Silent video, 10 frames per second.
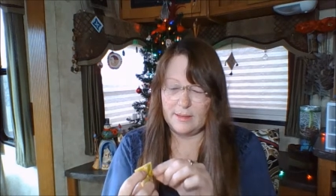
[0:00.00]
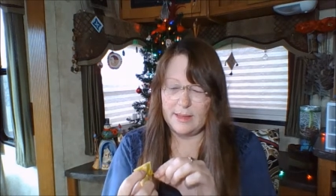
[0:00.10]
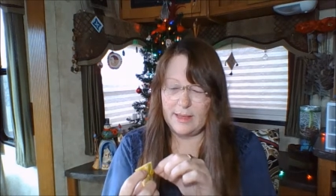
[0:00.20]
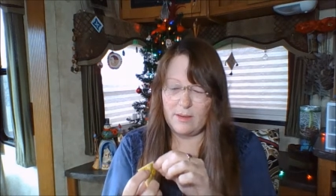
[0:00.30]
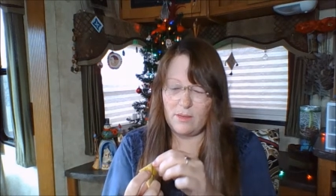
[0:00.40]

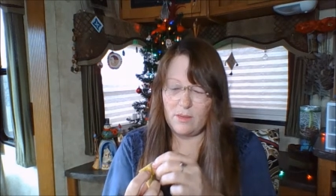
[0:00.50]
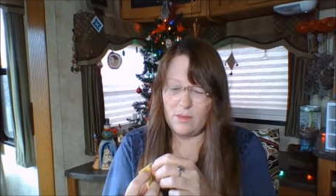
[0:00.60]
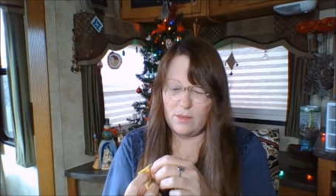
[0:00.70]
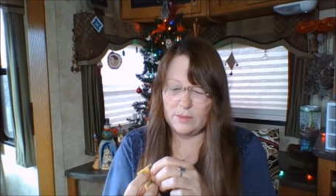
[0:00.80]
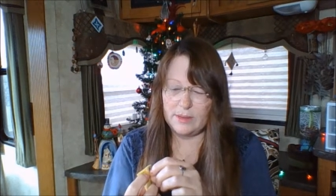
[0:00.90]
that I'll
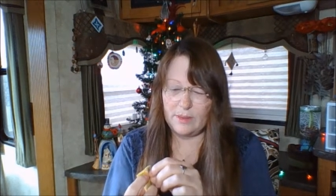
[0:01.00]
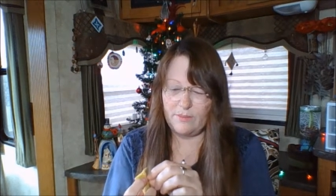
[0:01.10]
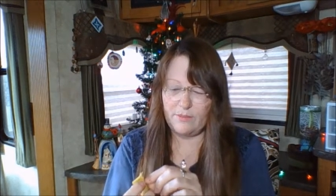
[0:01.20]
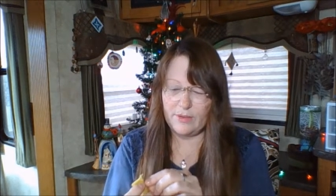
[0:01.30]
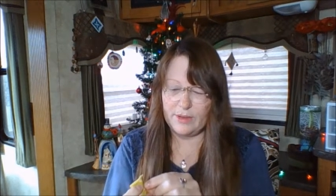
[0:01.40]
hold up
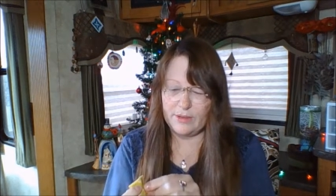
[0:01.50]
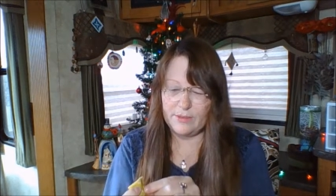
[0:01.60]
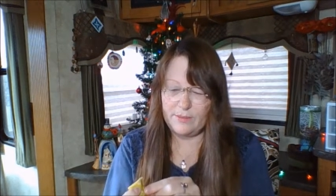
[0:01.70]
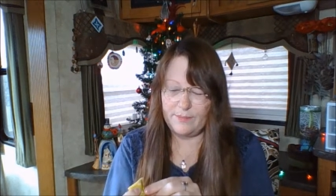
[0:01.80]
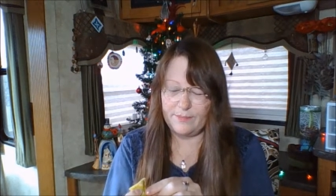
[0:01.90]
for you.